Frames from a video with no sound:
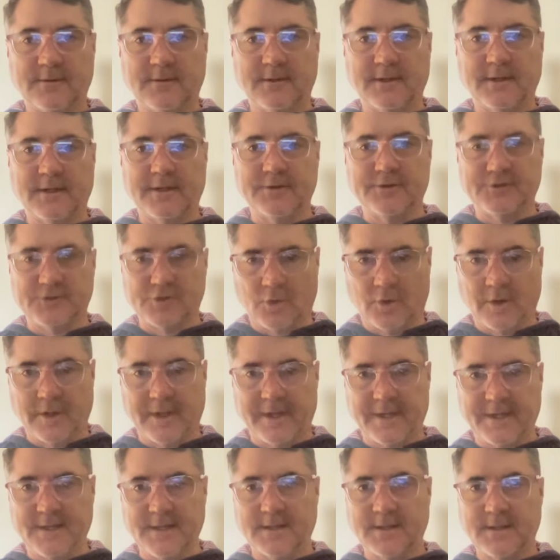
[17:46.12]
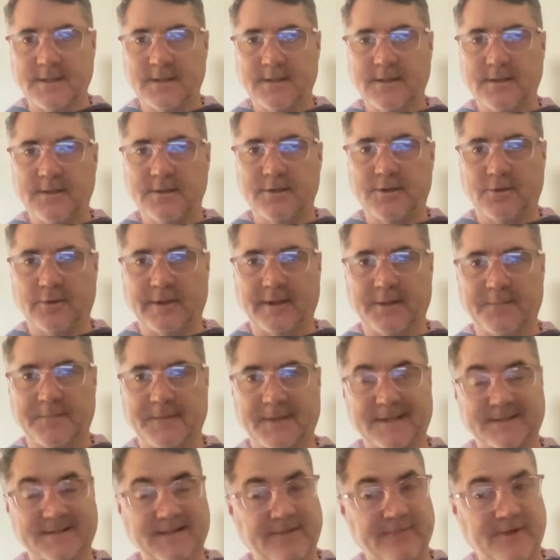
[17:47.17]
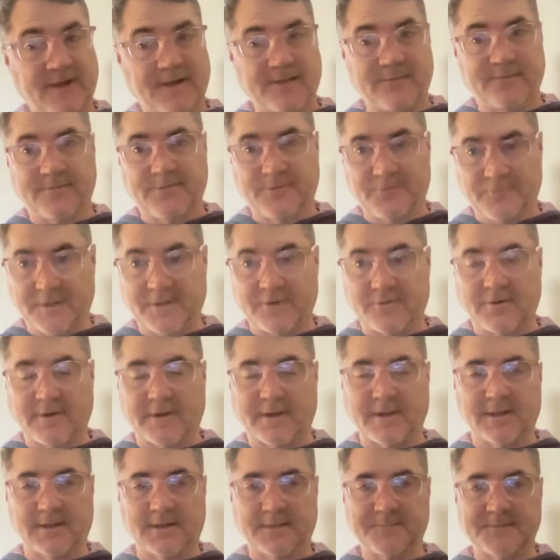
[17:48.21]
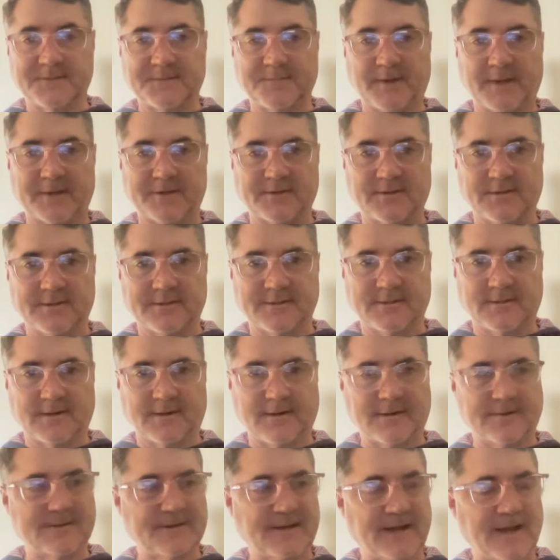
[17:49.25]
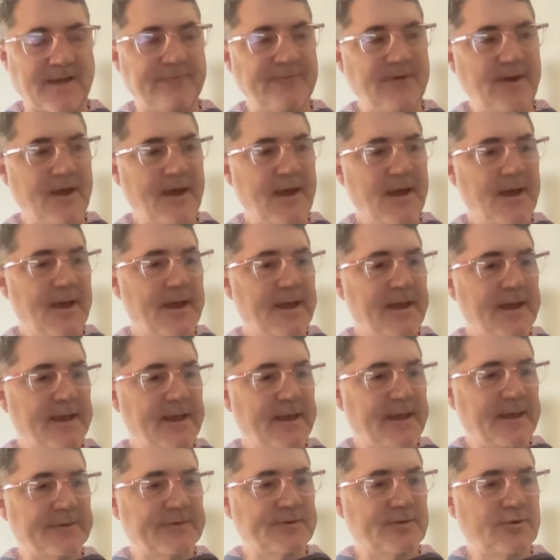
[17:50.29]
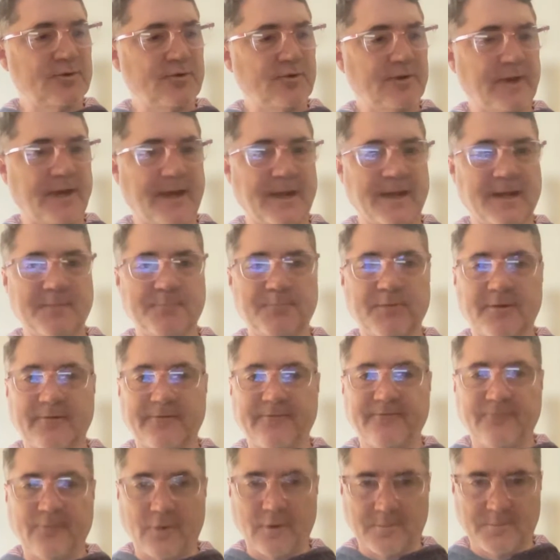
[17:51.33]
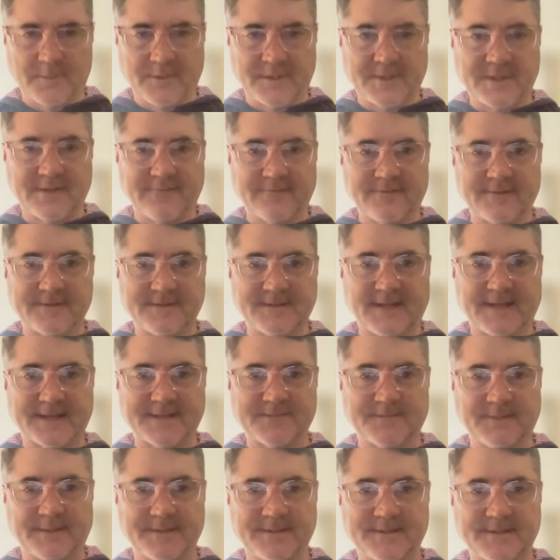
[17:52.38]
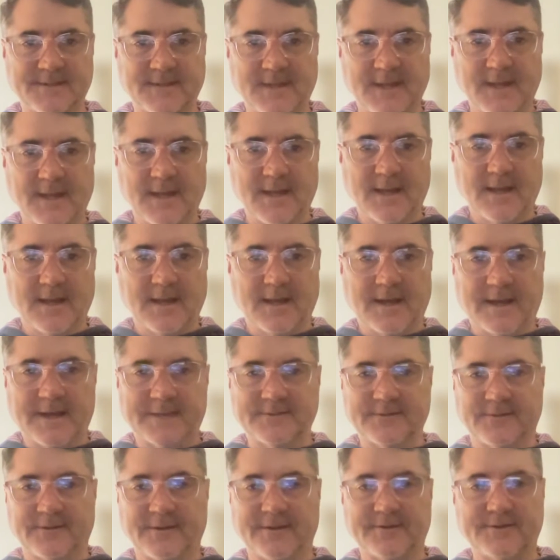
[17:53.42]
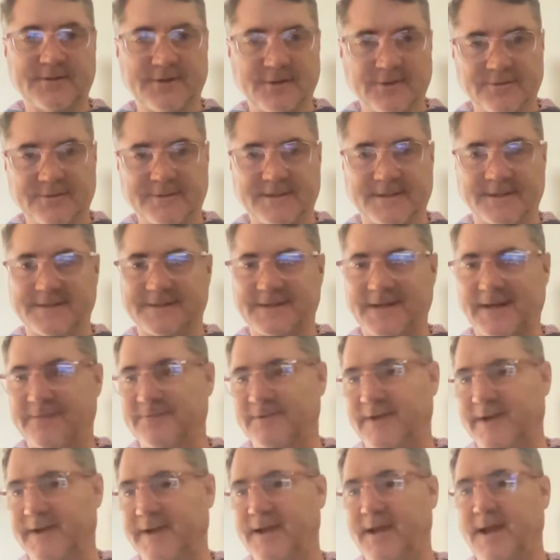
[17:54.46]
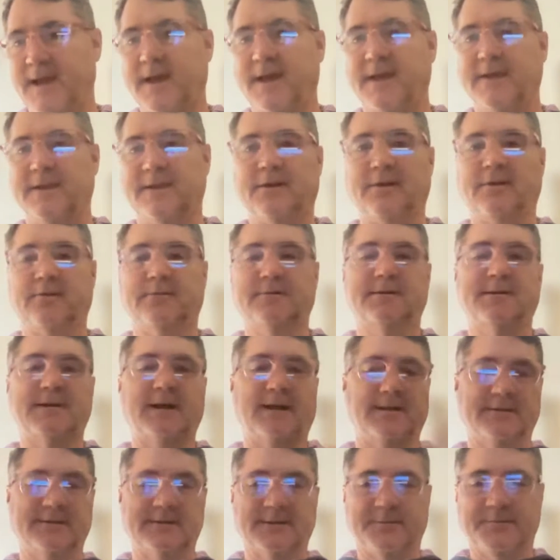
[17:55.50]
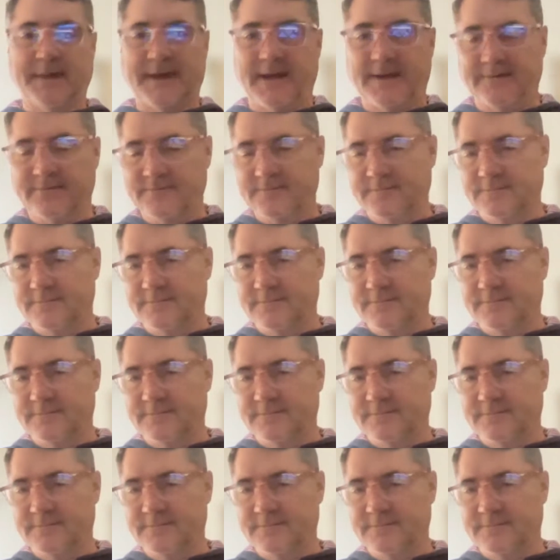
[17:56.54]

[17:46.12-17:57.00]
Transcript: enjoyed doing, and because I've got 3 curriculum specialists on our staff, is creating performative assessments so that students, instead of tell us about